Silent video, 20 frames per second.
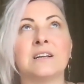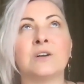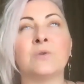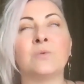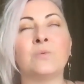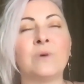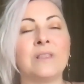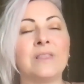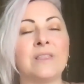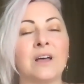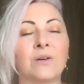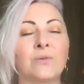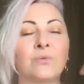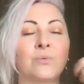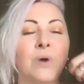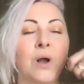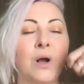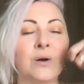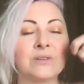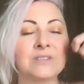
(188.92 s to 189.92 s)
when the
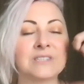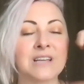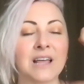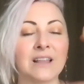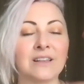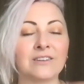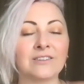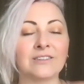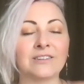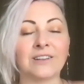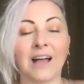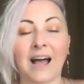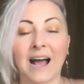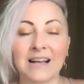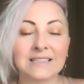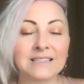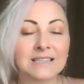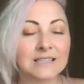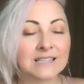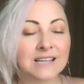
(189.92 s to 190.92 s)
rose-colored
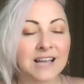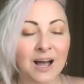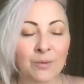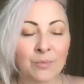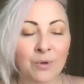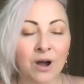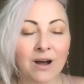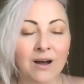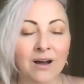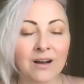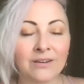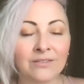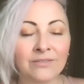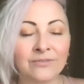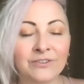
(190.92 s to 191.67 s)
glasses come off,